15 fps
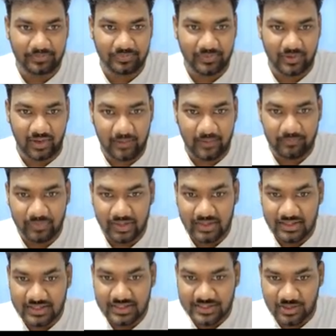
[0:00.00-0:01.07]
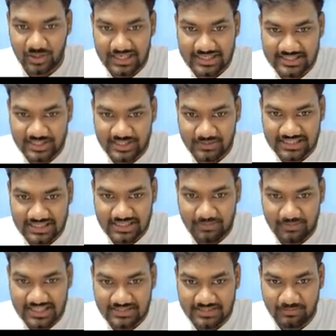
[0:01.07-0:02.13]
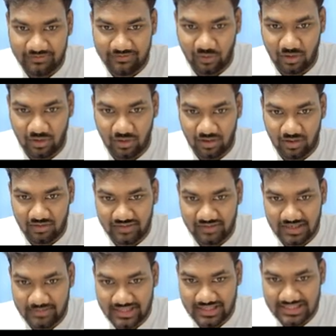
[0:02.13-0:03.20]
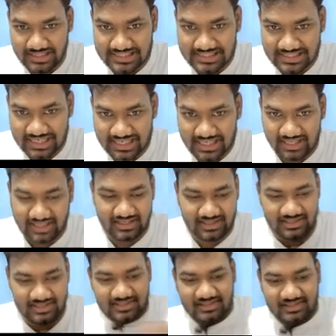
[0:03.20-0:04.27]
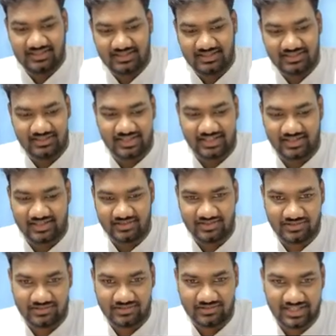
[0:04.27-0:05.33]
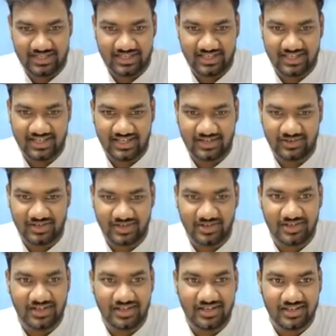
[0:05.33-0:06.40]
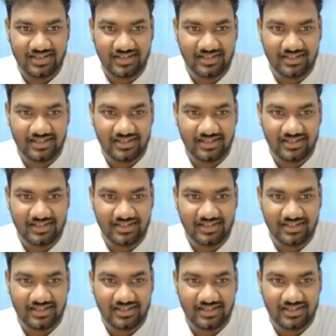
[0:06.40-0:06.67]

Okay. So consumer surplus before will be this area. So the area, hold on.